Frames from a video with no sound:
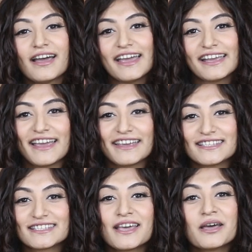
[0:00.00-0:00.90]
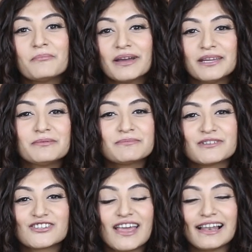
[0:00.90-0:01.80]
Hi guys, my name is
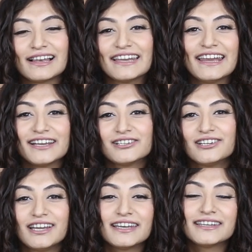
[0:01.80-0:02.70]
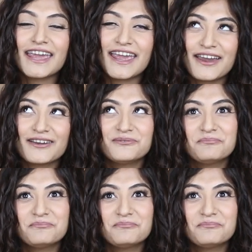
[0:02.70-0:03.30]
Michelle and I create hair,